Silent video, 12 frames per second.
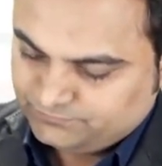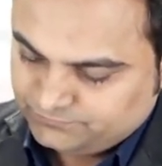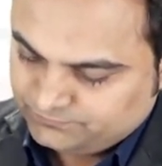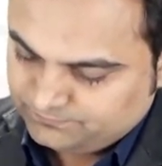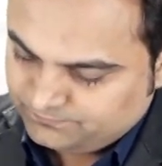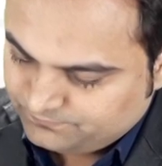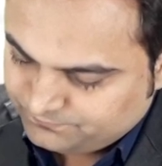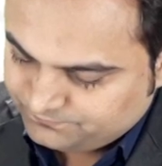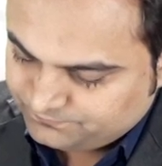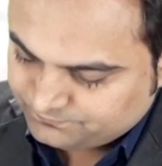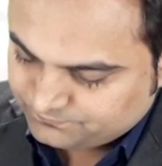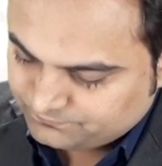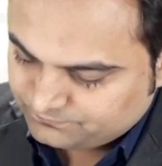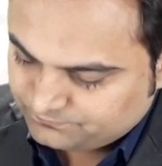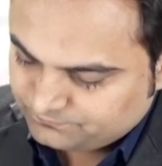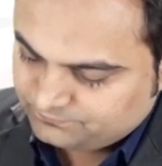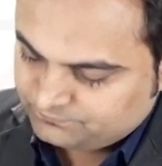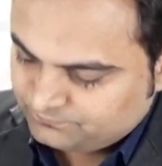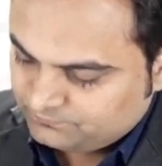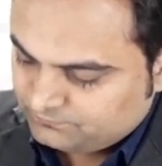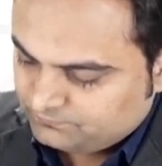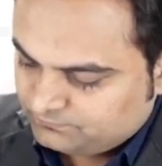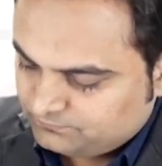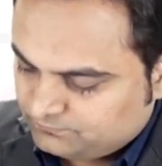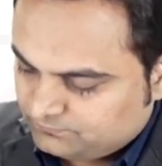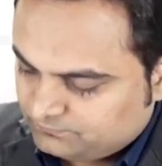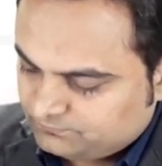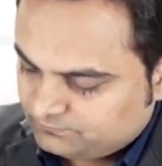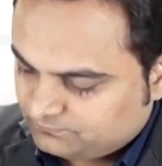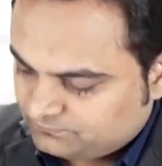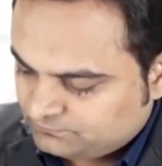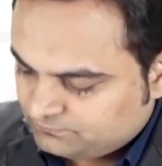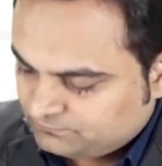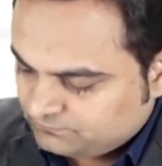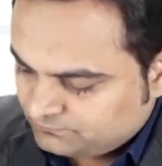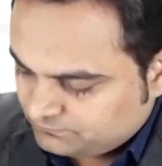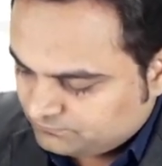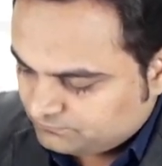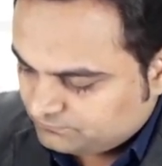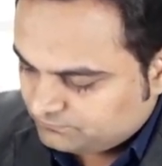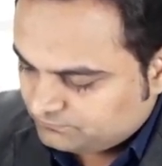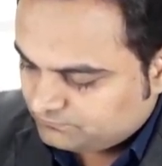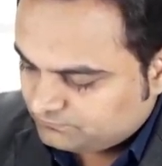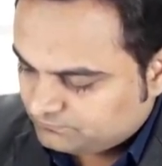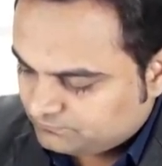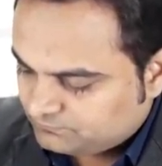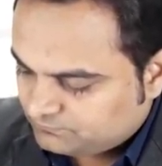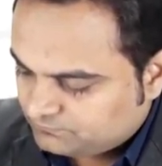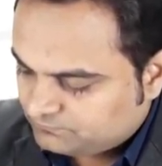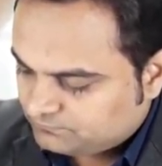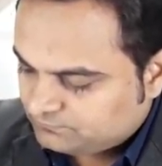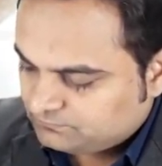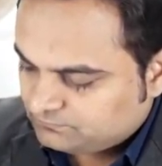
Nothing is said.